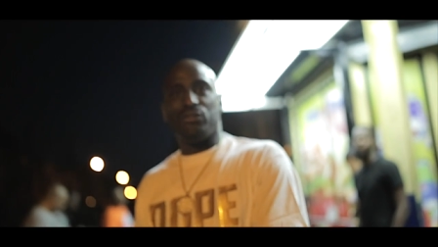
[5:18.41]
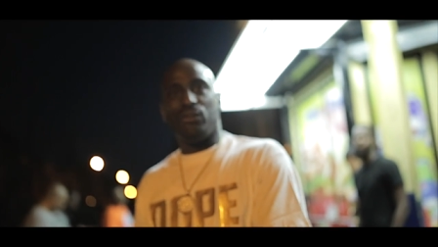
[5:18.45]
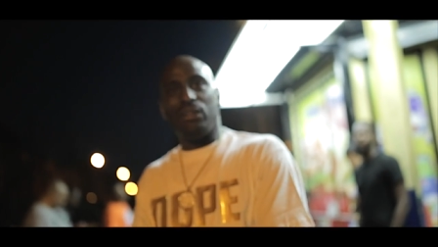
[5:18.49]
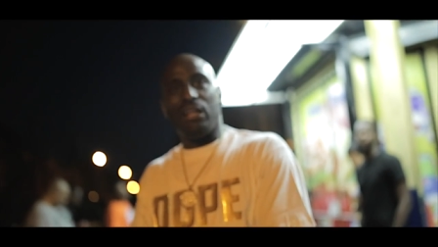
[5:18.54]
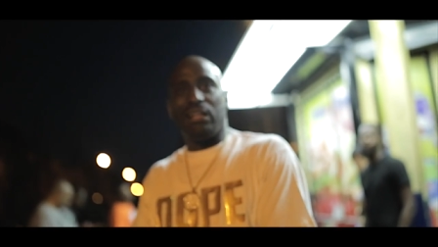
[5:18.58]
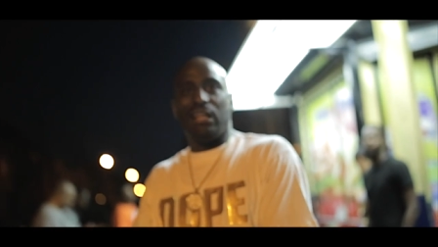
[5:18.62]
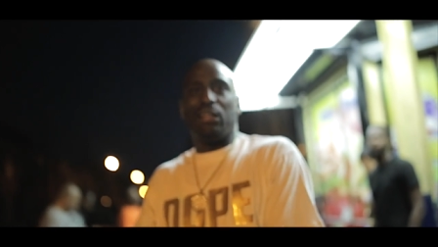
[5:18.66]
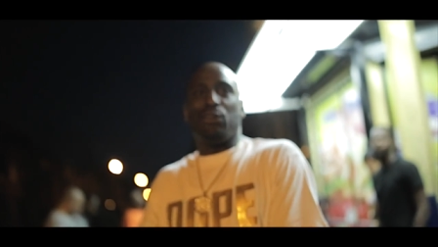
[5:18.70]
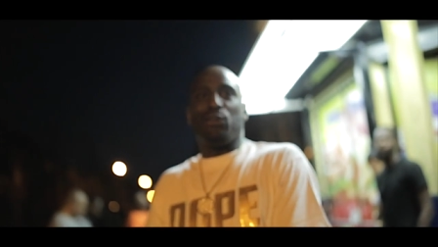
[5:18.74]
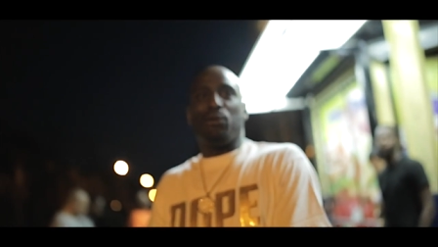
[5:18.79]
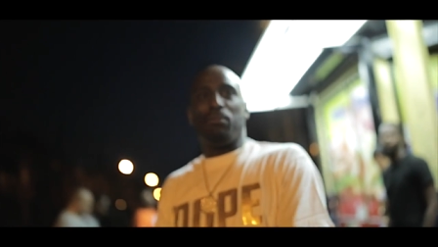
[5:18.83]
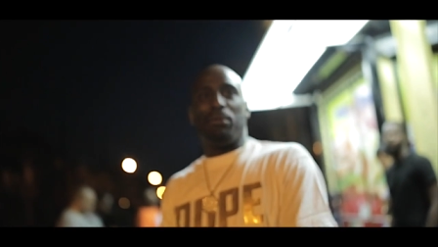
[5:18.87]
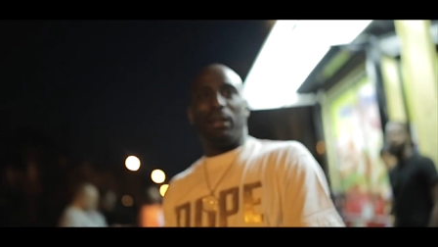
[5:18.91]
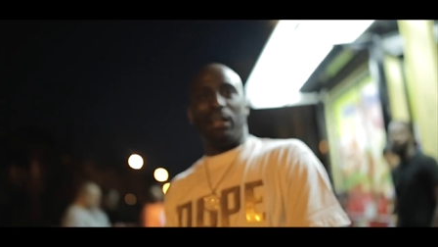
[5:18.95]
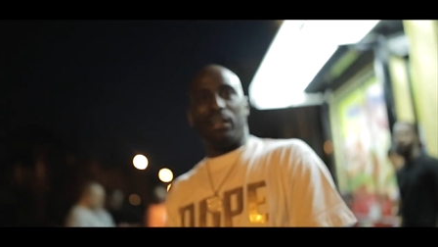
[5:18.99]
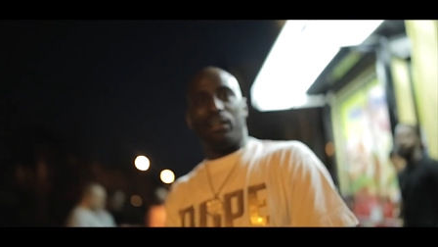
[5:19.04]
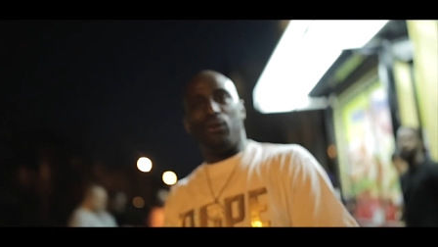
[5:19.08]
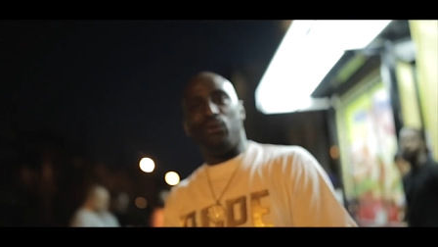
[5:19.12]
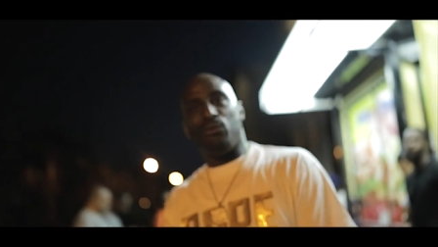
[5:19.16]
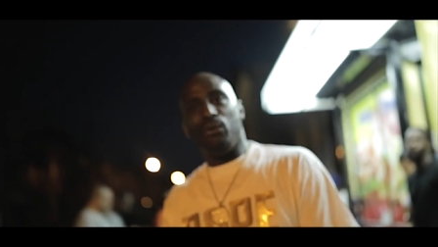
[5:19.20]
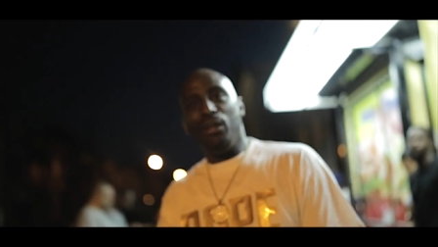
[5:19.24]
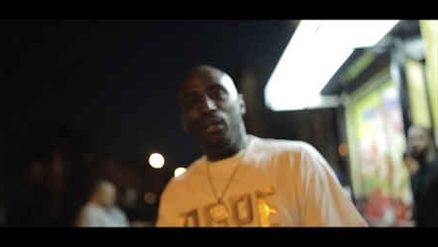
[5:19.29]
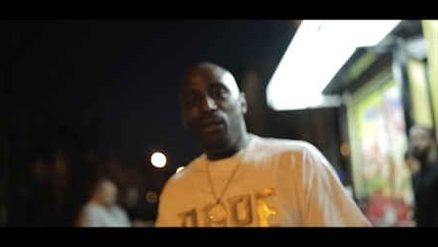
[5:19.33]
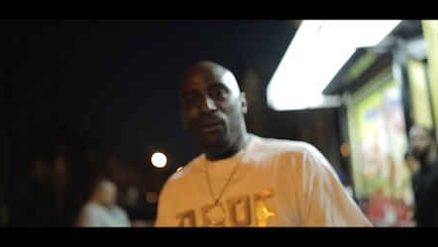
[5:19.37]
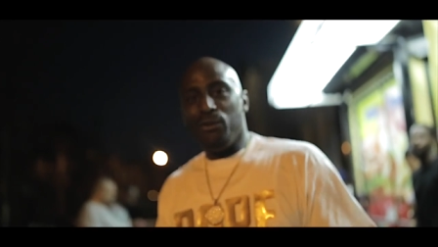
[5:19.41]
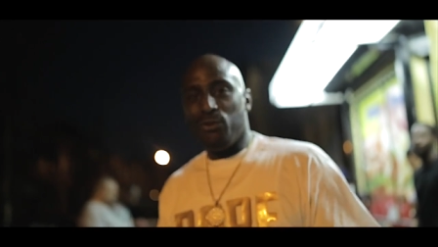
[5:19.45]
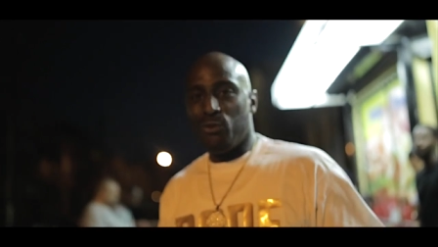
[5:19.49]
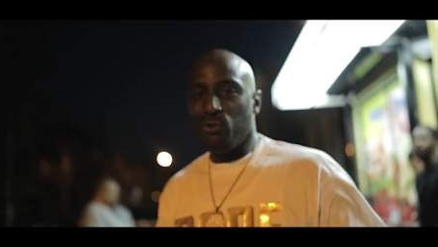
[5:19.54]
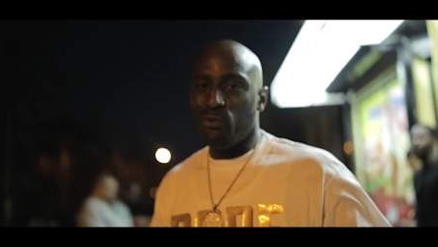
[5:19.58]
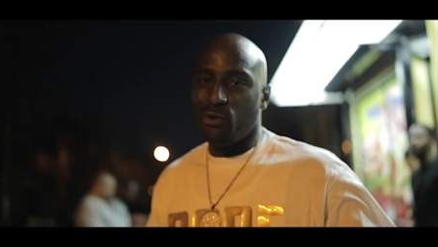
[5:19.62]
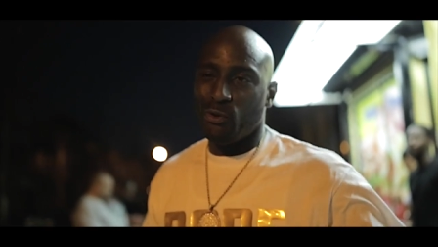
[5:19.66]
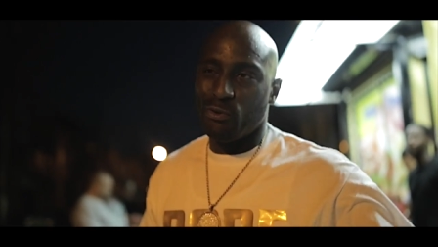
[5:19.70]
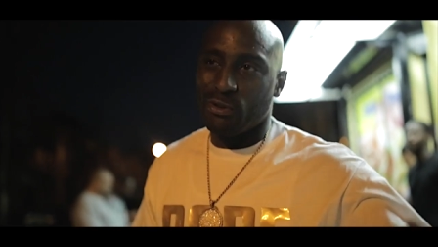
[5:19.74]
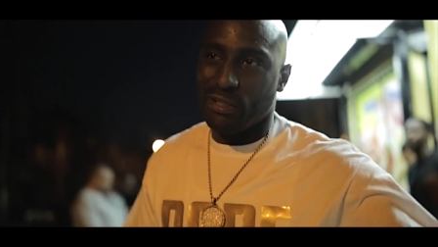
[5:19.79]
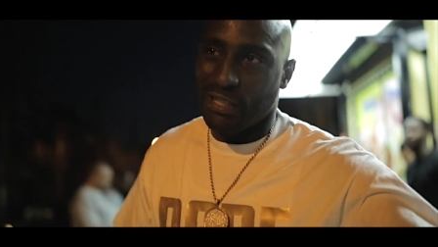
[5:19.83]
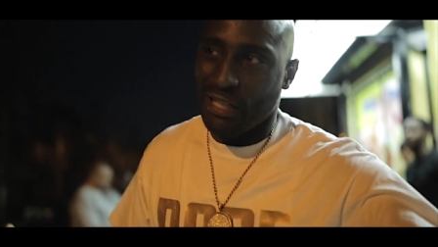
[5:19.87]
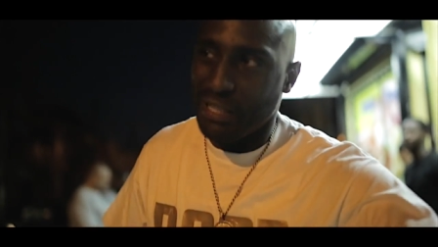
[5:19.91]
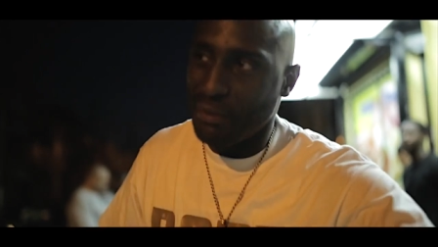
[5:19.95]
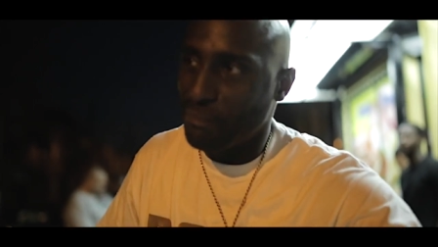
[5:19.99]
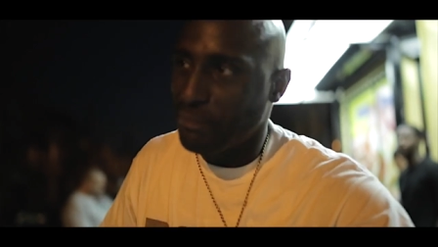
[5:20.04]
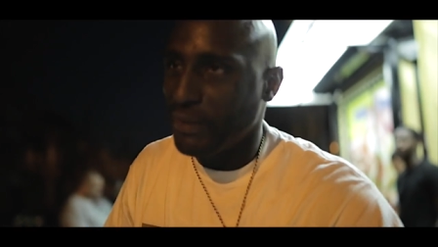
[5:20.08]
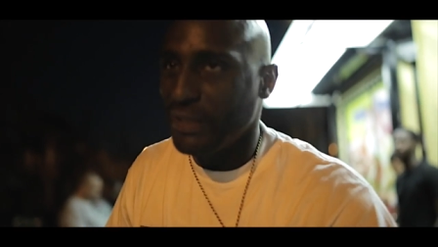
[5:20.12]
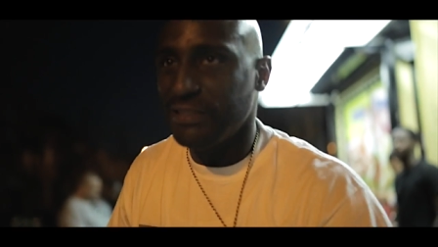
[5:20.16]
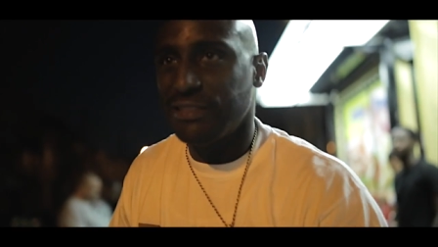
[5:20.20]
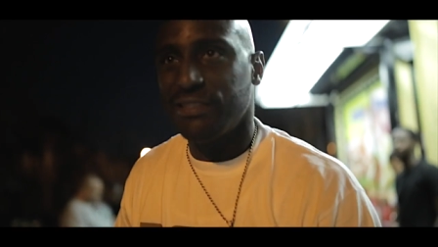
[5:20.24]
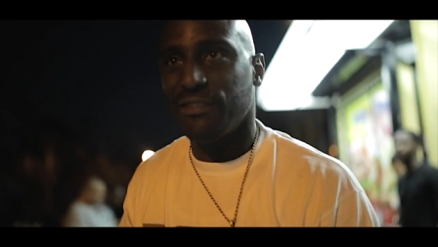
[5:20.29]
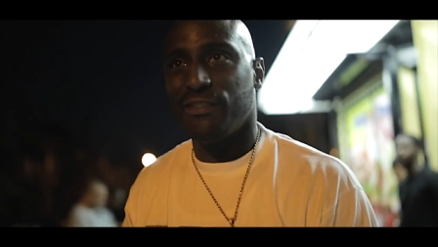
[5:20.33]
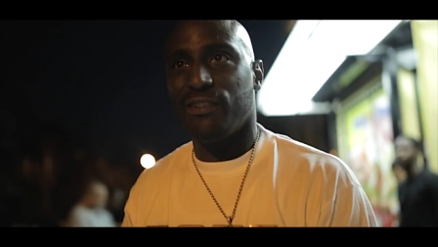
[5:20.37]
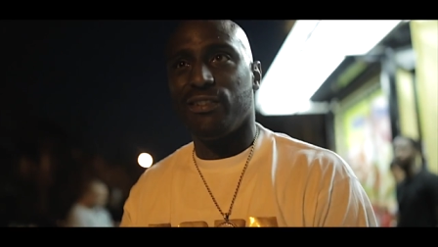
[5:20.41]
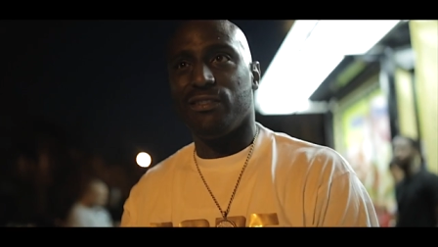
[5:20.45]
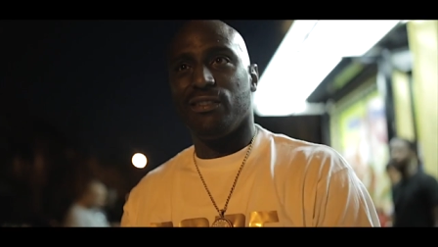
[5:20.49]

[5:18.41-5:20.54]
So that, like you like go do no gunplay shit.